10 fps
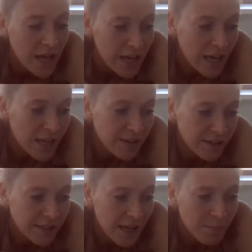Easy
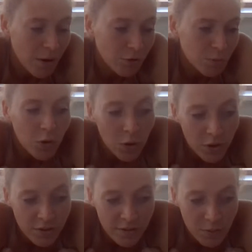to keep multiple
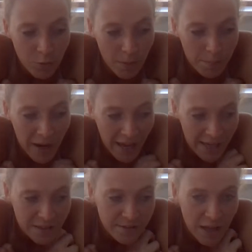horses in one
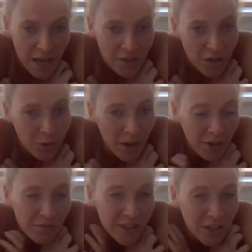place. They're quite
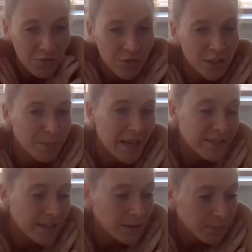convenient for
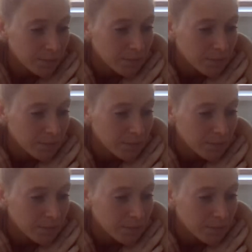spacing.